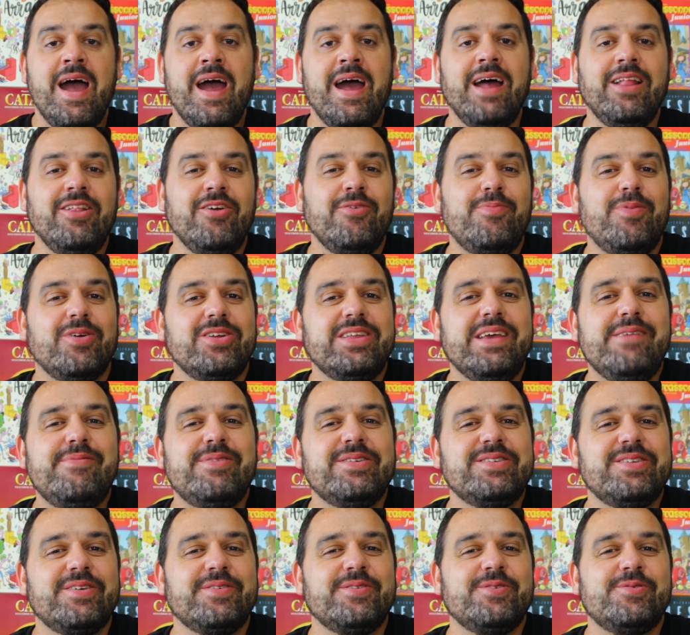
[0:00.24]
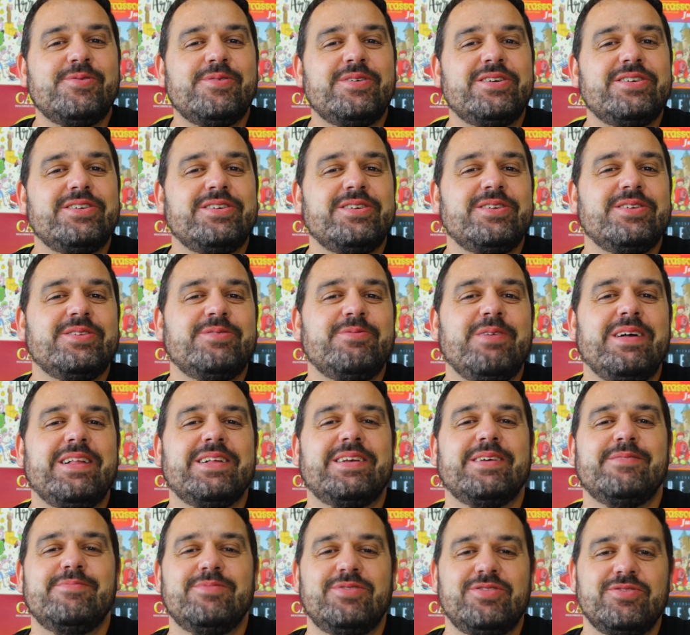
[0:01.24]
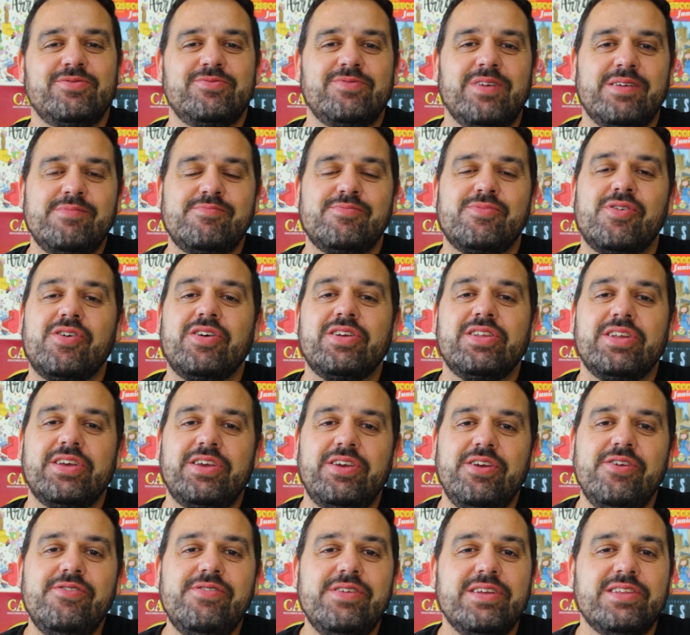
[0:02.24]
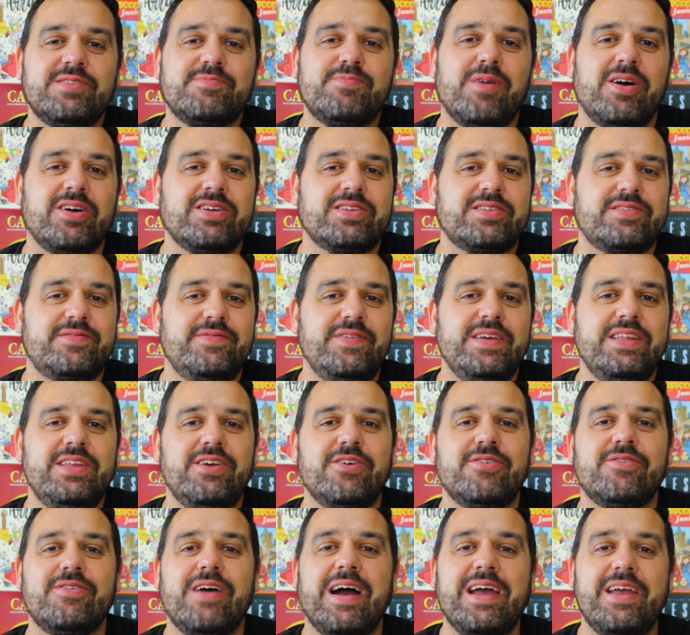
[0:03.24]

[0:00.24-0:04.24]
Hello board gamers of the world, welcome to one more The Curious Box video.